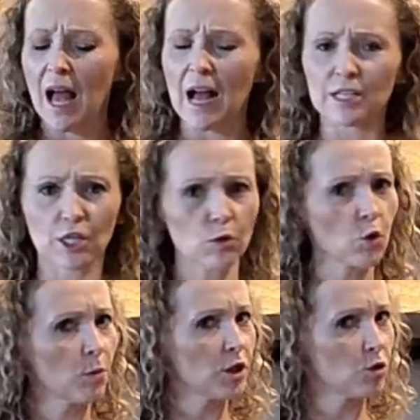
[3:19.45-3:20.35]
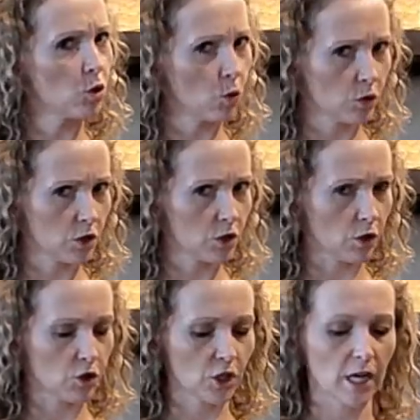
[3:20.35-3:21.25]
I don't normally do
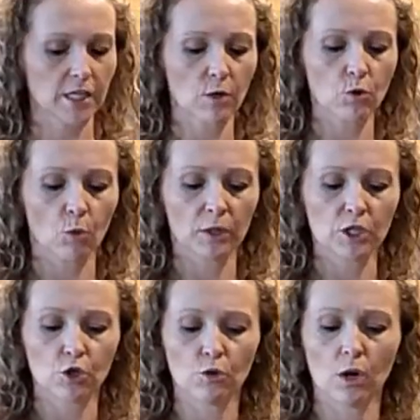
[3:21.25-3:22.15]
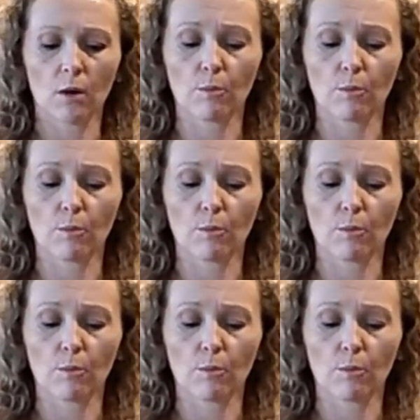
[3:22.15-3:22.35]
cornstarch and I don't normally do